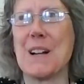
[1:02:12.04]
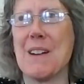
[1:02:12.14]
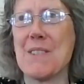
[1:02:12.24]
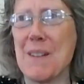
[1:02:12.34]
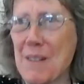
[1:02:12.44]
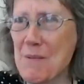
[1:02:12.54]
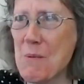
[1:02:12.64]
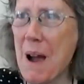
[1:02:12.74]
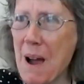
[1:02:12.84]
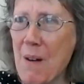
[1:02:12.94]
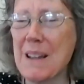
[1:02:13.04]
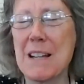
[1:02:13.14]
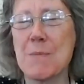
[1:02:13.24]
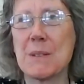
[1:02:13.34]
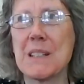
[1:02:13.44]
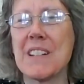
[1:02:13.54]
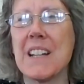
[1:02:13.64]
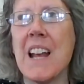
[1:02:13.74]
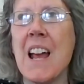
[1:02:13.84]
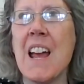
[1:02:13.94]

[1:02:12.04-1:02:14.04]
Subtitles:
forever. And wow, I can't believe it.